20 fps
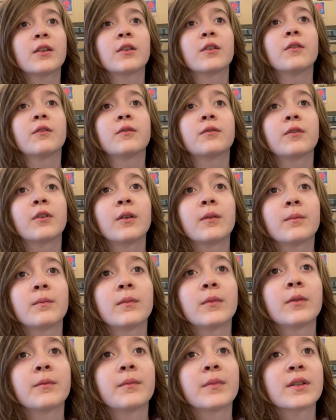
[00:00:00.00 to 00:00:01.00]
you
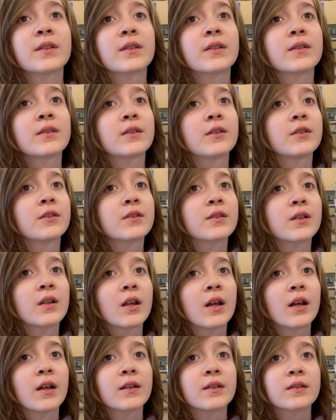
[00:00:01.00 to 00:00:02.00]
from Mrs. Litt's
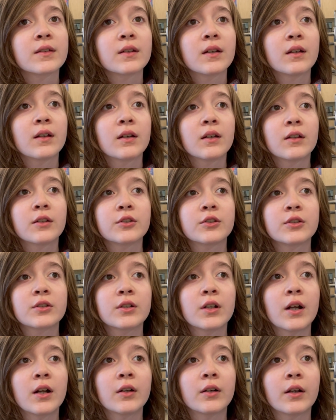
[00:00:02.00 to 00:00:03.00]
class, a, a
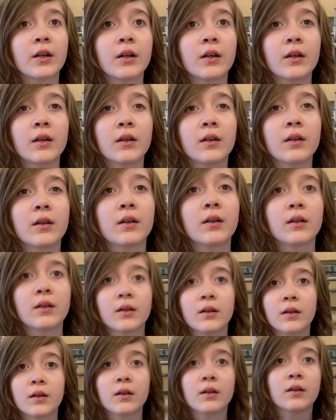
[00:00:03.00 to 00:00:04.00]
shout out.
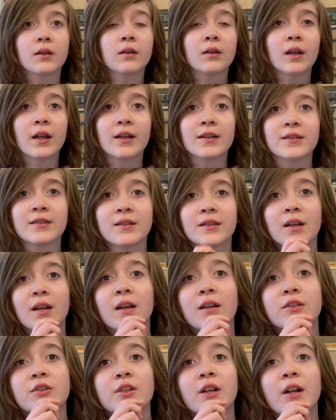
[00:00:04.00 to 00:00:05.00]
Oh, actually, no. That's
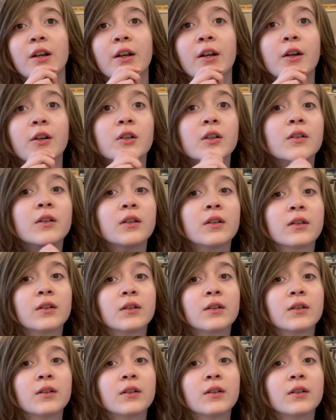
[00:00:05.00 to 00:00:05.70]
that's not that's not